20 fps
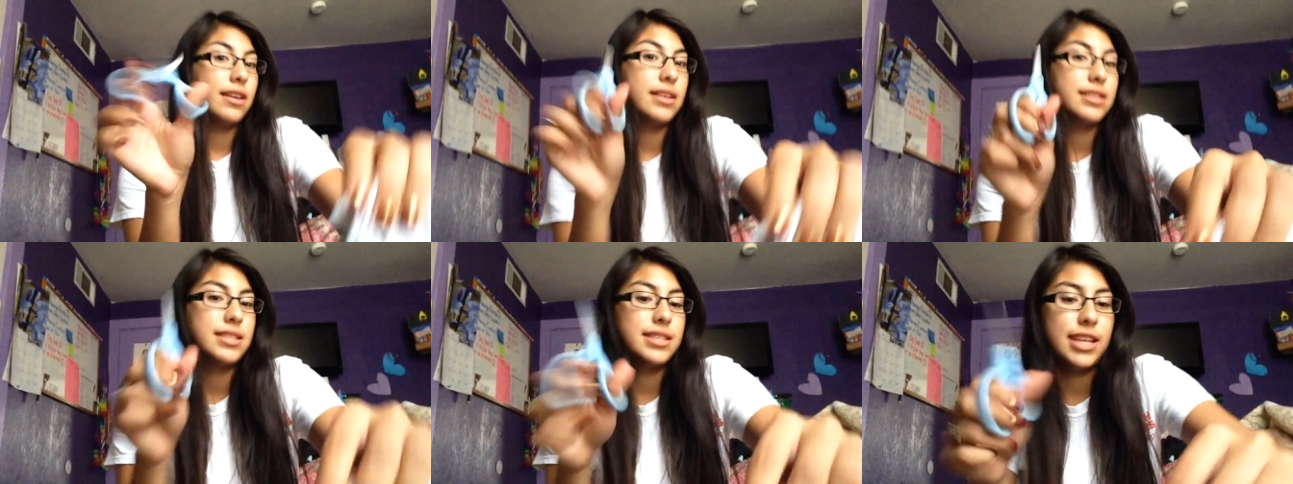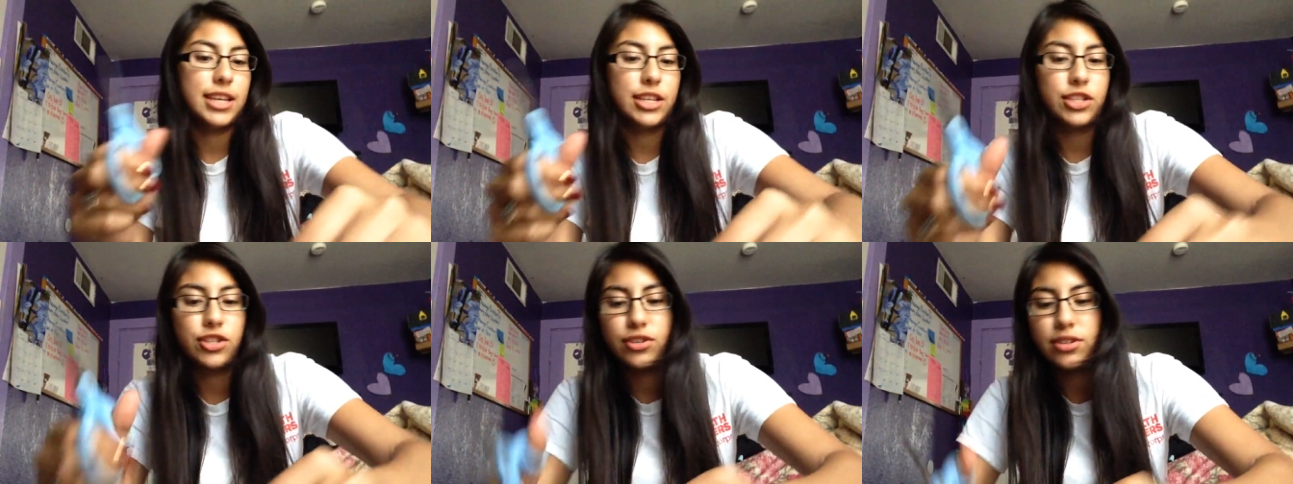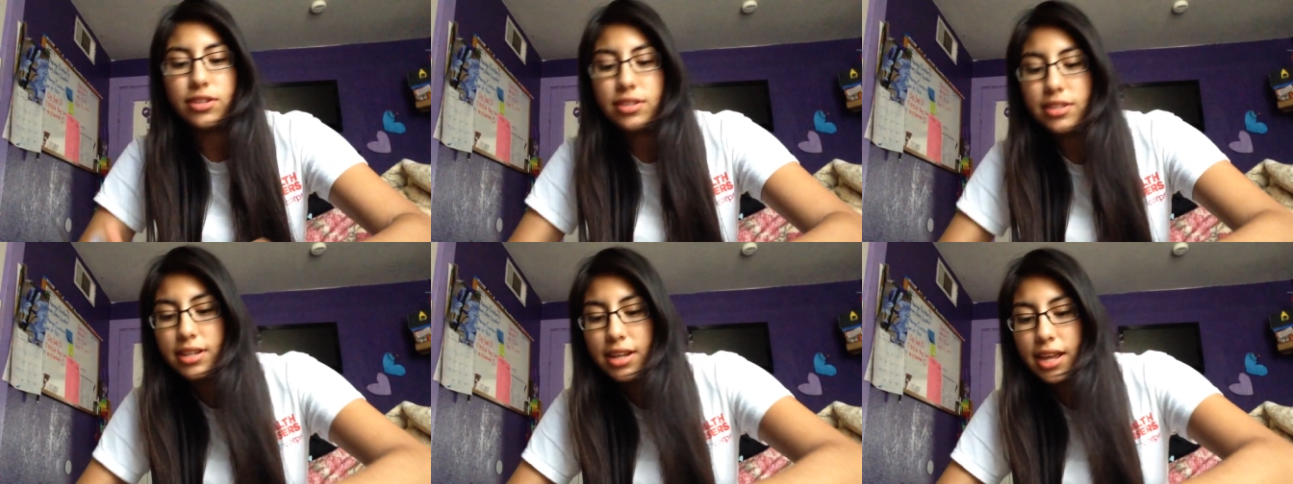
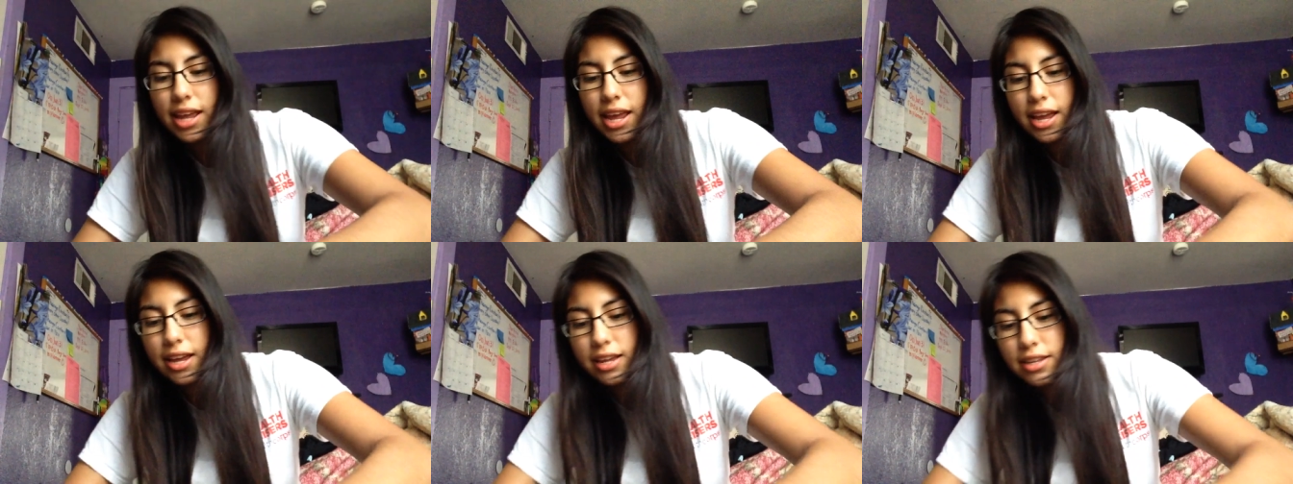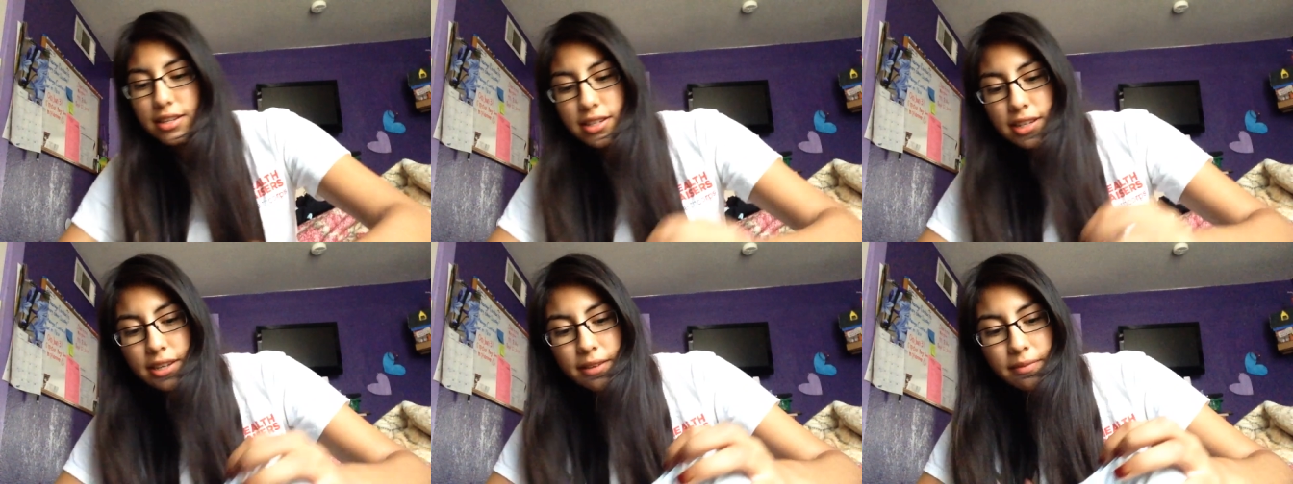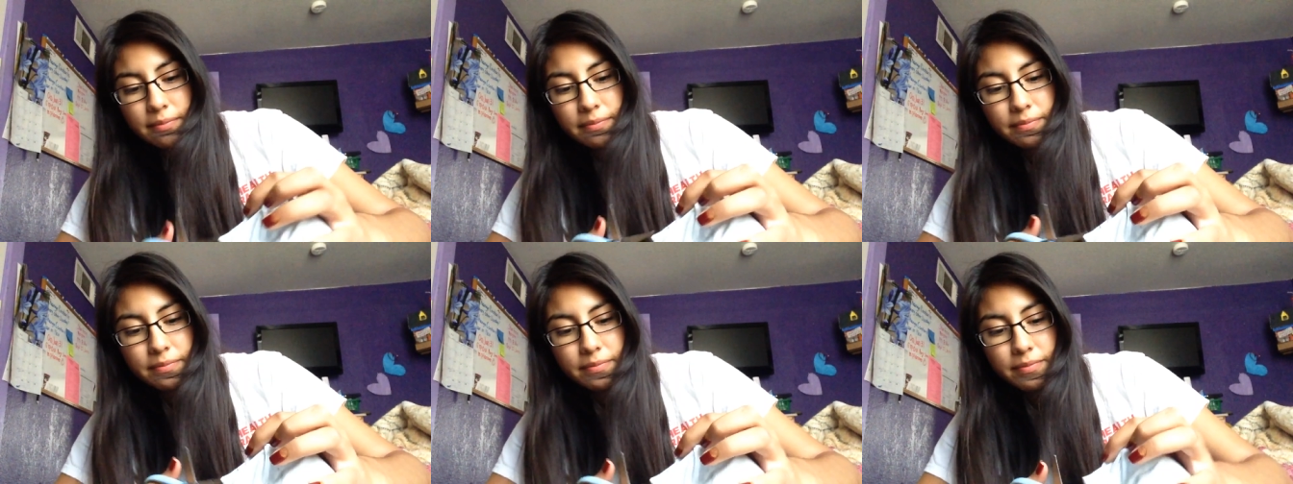Scissors and handy
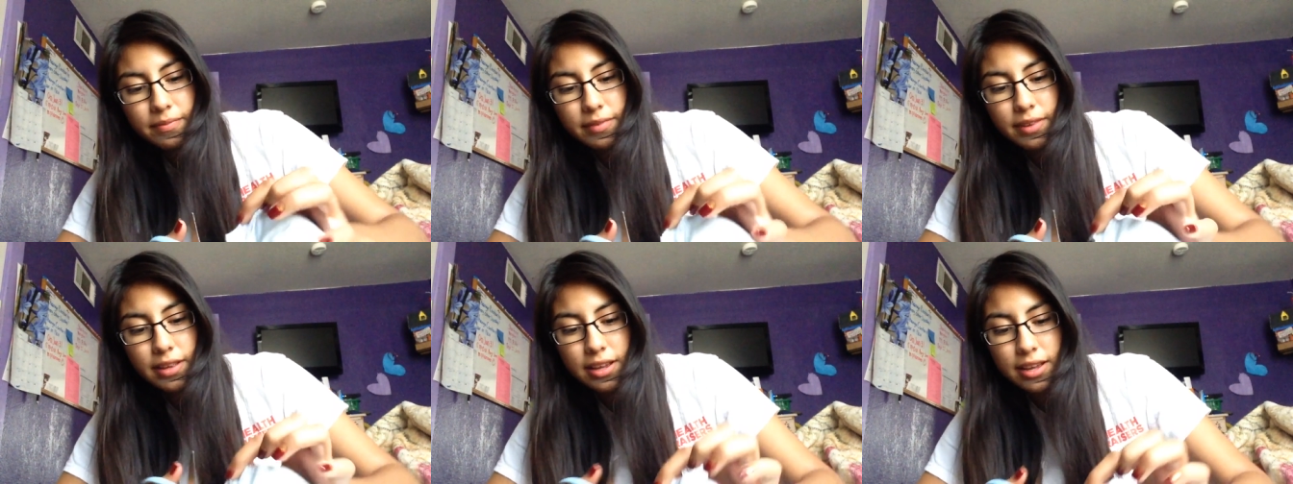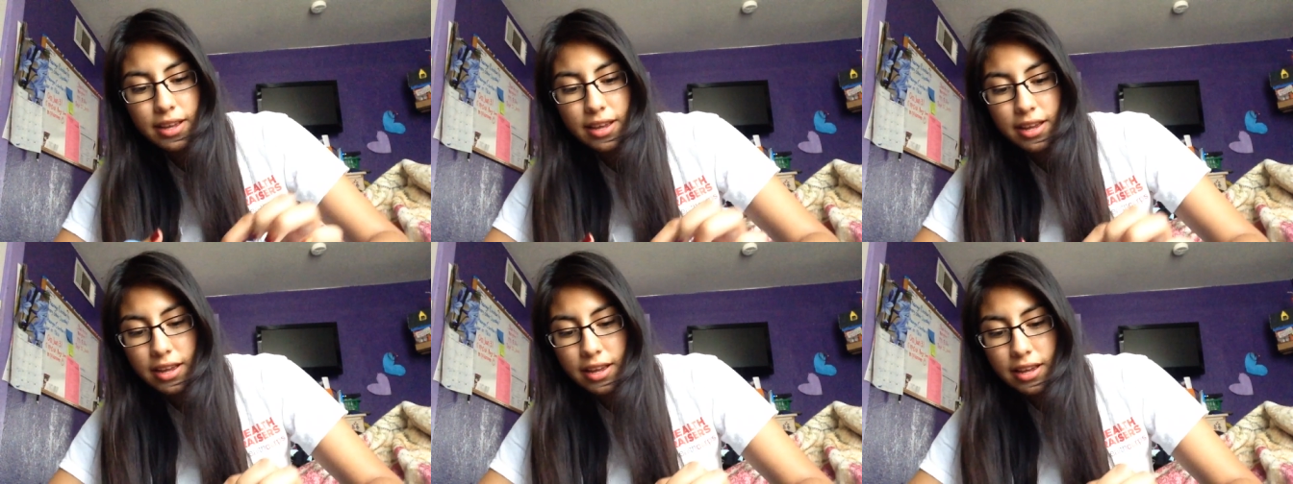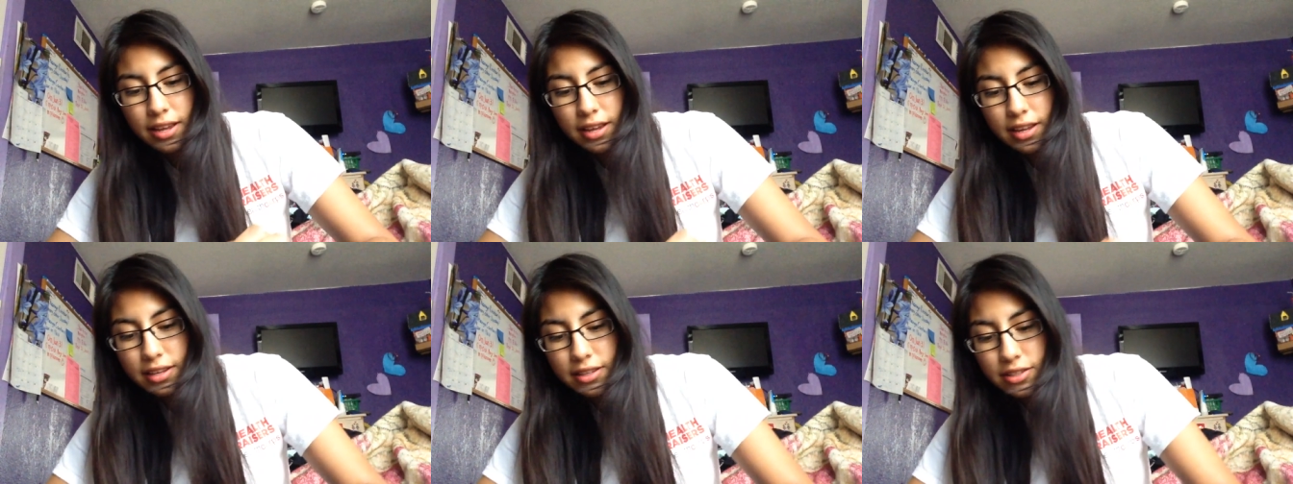
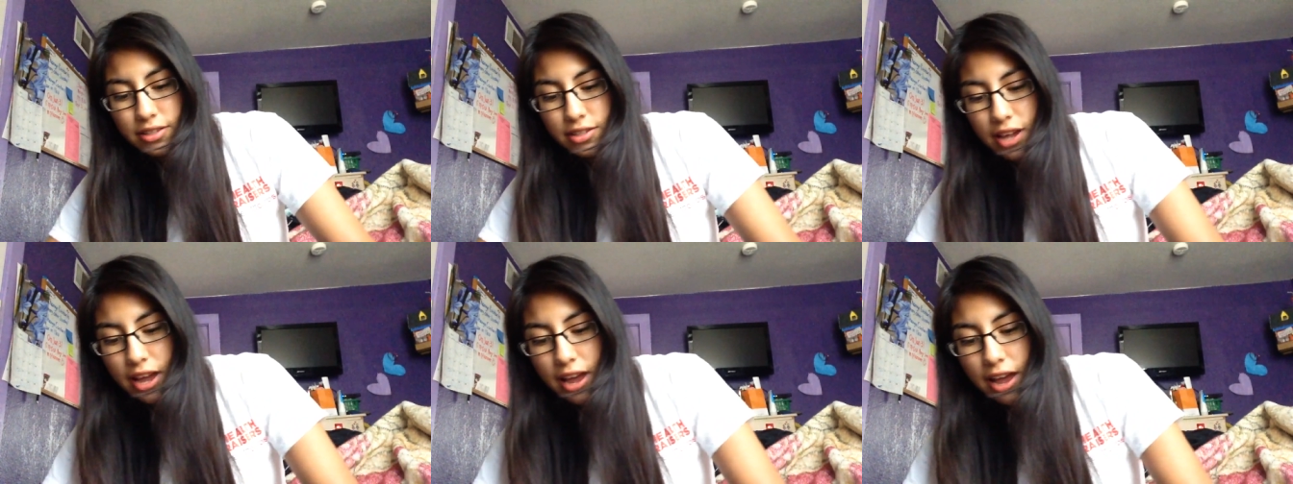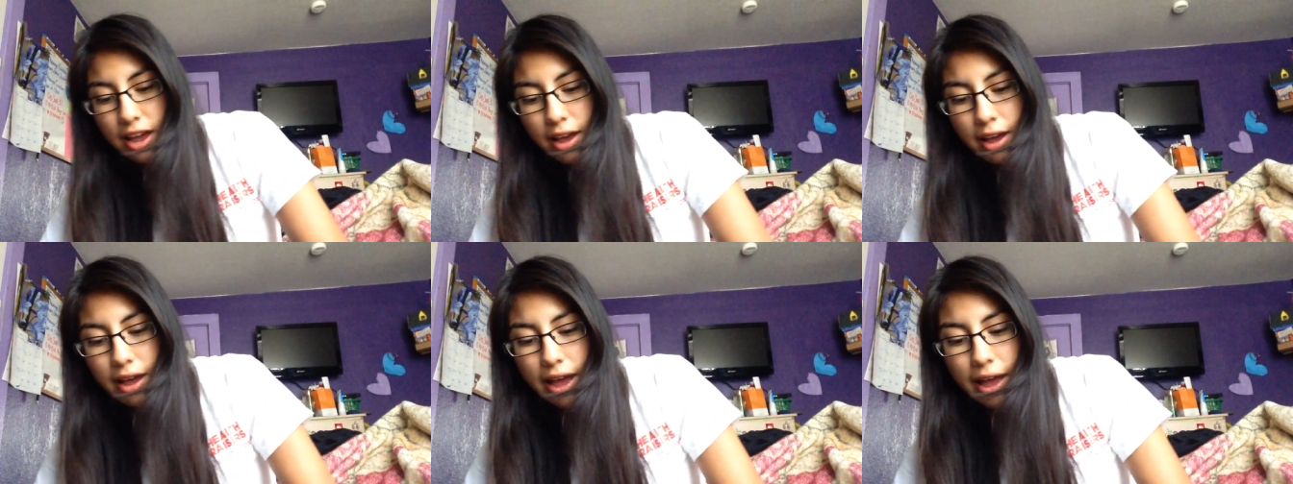uh,